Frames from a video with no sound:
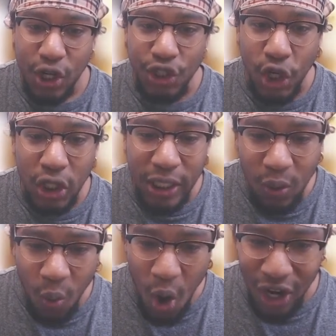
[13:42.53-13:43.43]

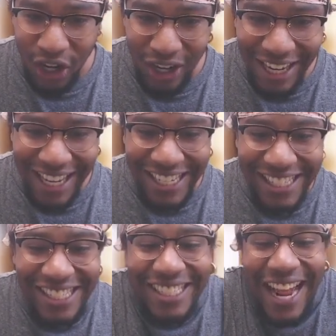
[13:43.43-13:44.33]
Durden Walker,
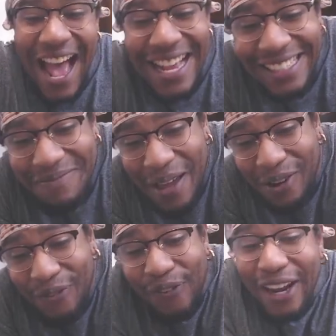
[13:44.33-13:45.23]

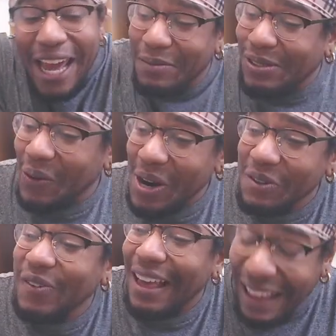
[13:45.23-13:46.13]
Jasmine
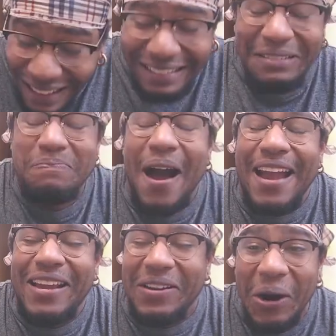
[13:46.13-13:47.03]
Flamesworth, oh,
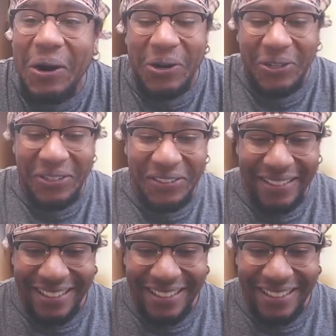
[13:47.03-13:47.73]
my girl,